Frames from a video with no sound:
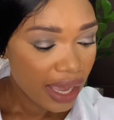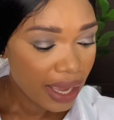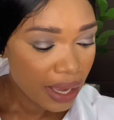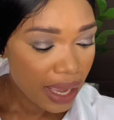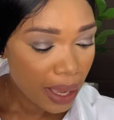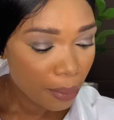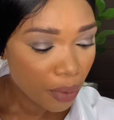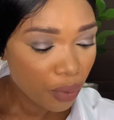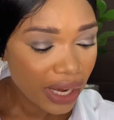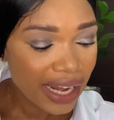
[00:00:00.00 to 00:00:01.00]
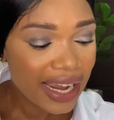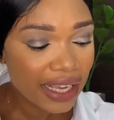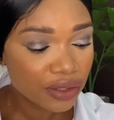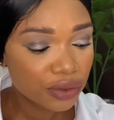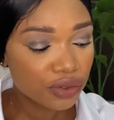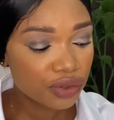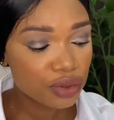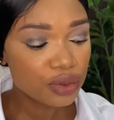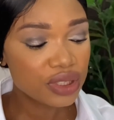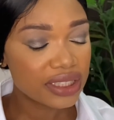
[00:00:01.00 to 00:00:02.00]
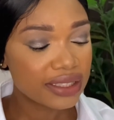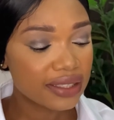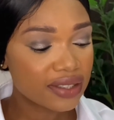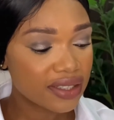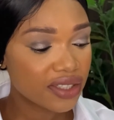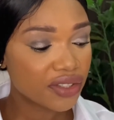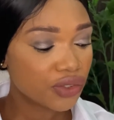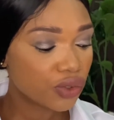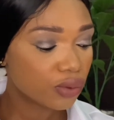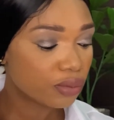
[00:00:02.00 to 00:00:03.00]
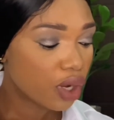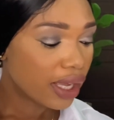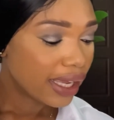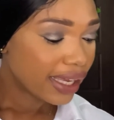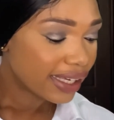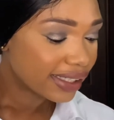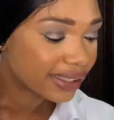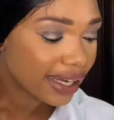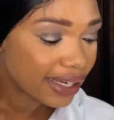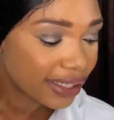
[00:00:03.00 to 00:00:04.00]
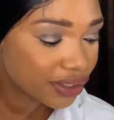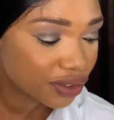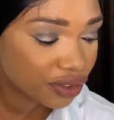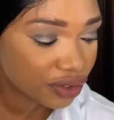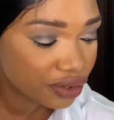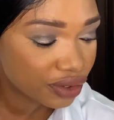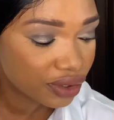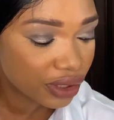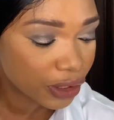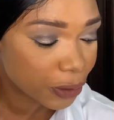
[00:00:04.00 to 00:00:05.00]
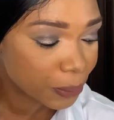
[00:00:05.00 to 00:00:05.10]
But what I like to use in the sitting room is I like to use a